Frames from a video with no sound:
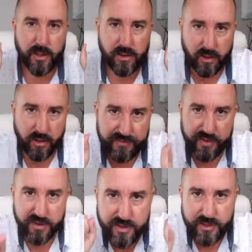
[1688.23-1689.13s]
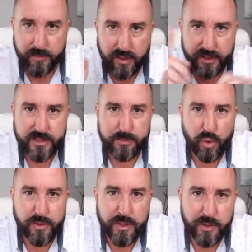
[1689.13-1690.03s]
love your siblings
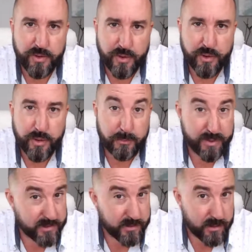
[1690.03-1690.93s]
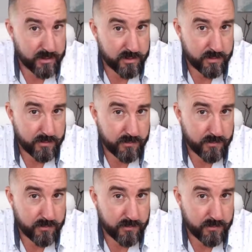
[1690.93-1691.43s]
more than you do your business.